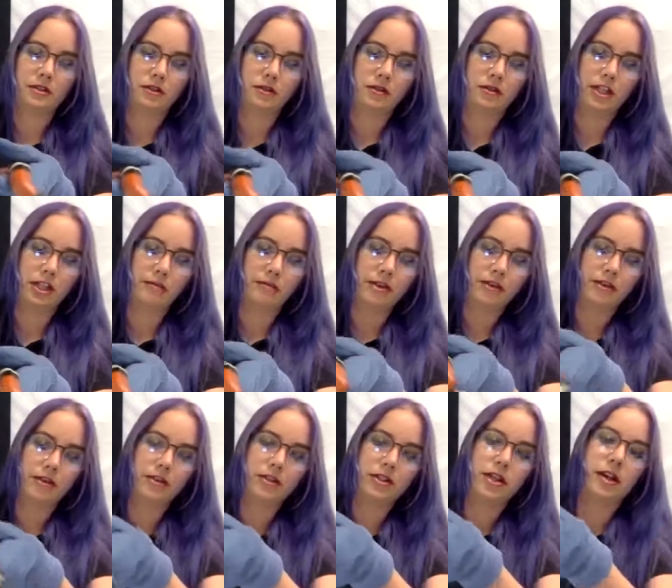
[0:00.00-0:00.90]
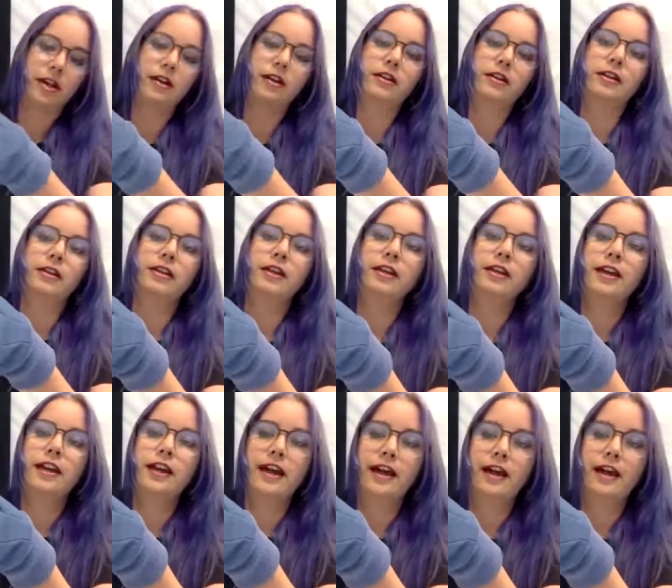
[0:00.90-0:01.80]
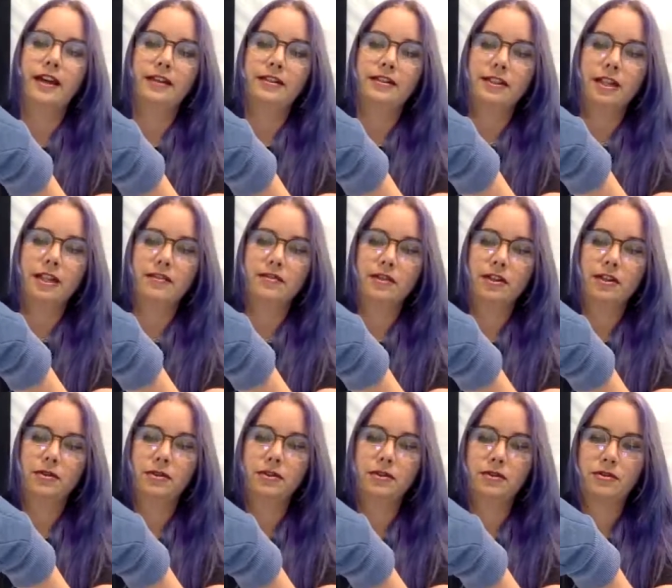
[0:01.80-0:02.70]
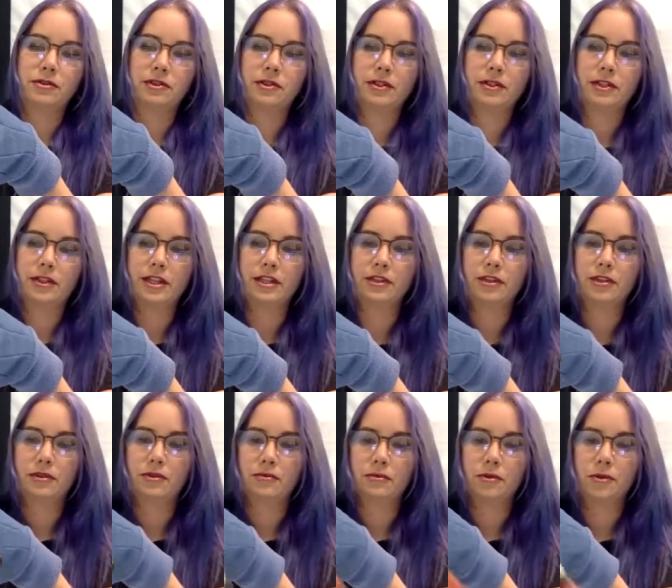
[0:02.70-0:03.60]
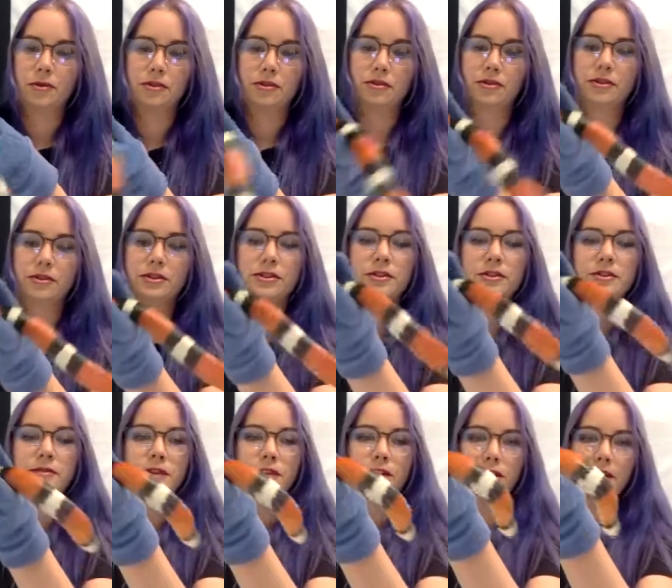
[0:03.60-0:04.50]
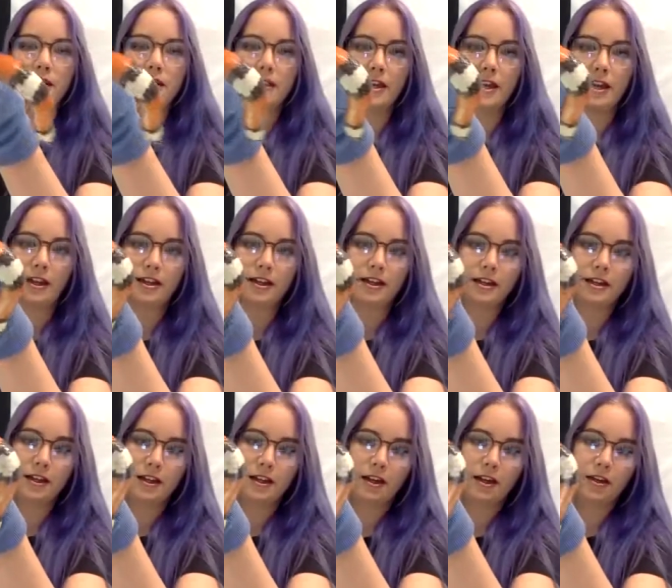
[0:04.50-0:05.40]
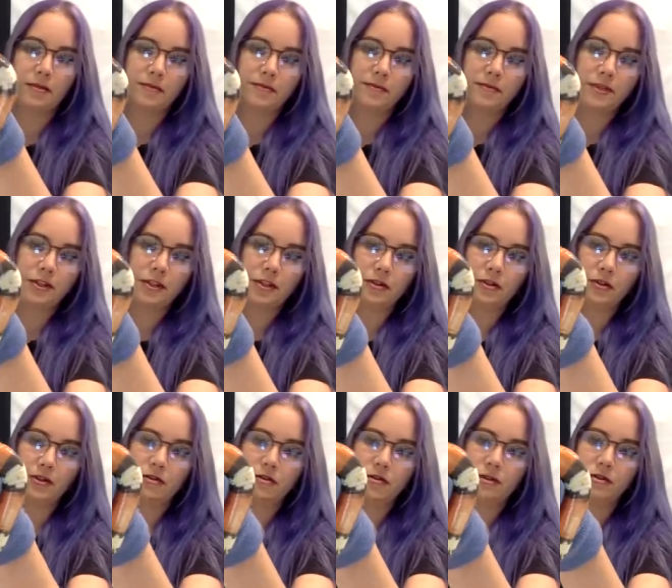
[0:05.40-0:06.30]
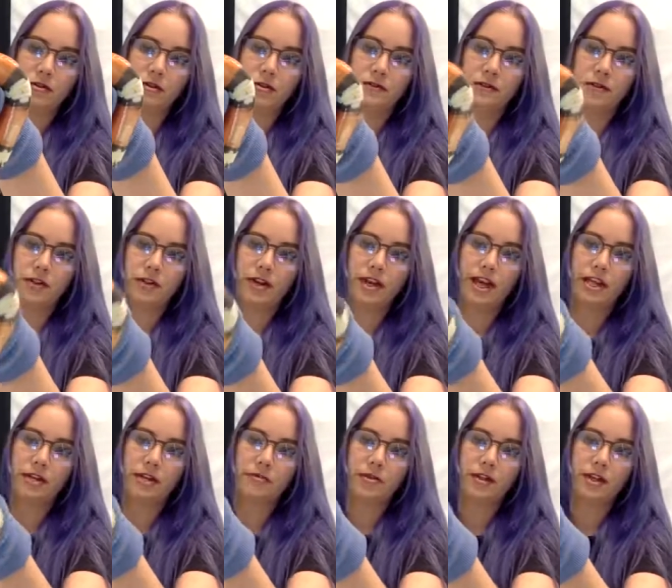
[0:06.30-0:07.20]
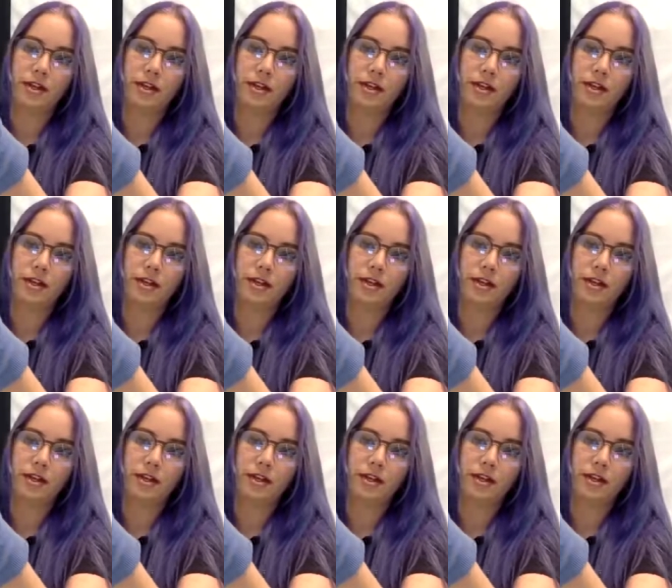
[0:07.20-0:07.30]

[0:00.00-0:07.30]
So you can think about their tongue as kind of like one of those lint rollers that um, you know you use for your animal